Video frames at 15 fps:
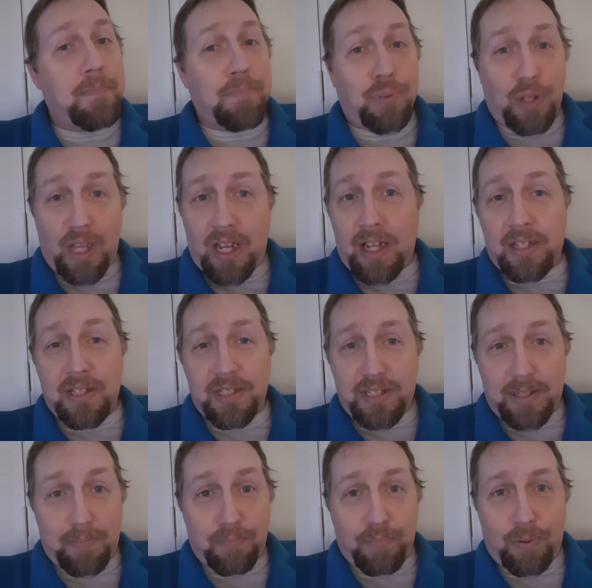Plain and
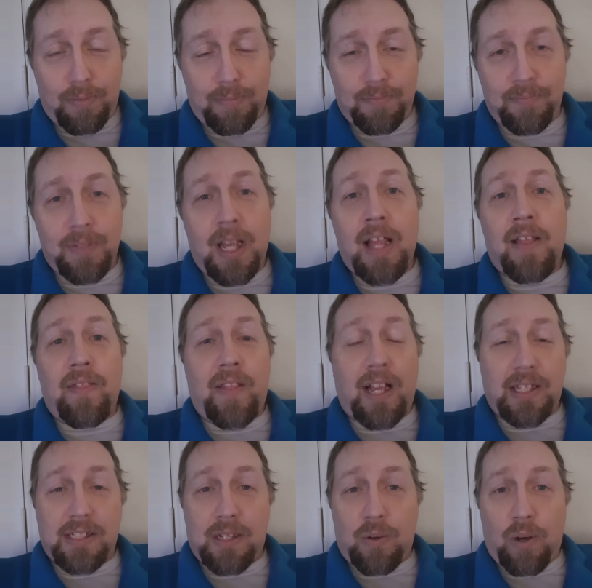simple.
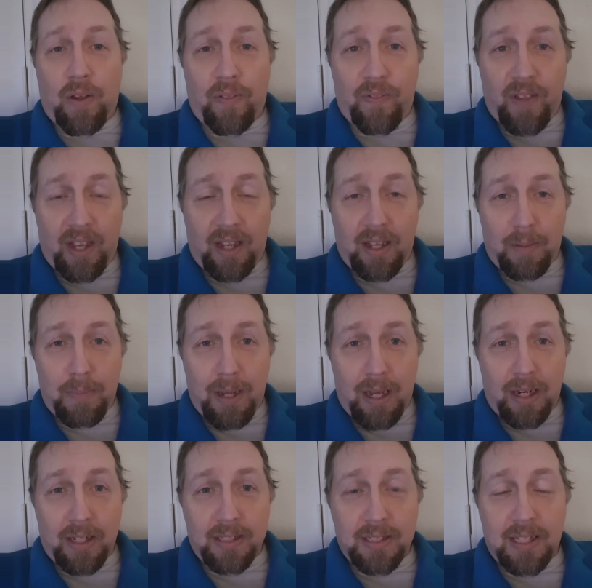That's how I think
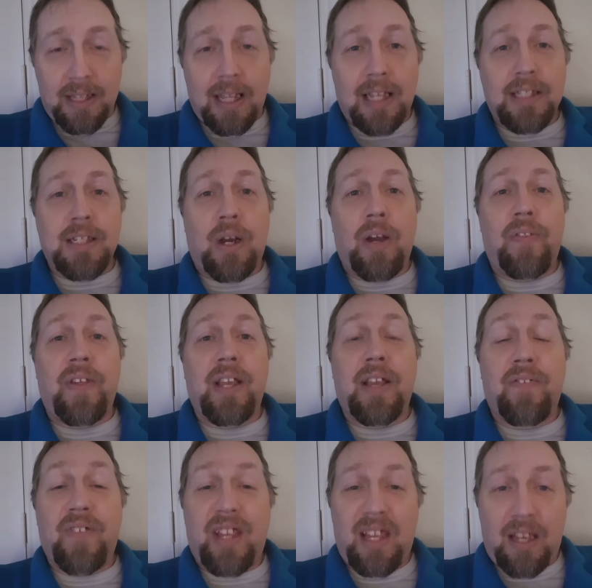about it. That's how I think
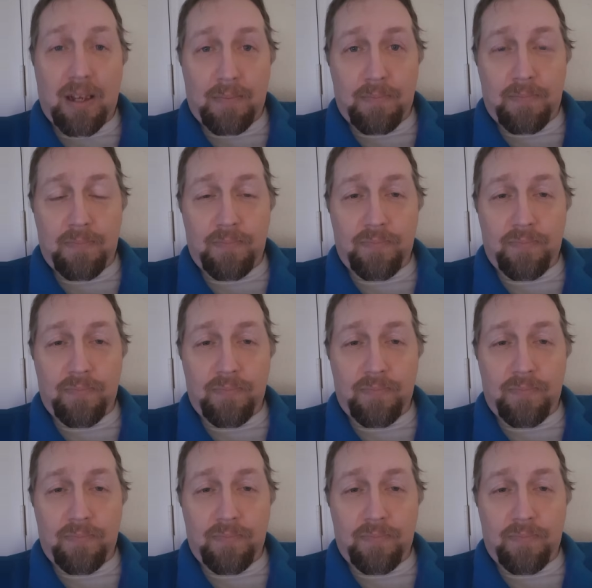of him.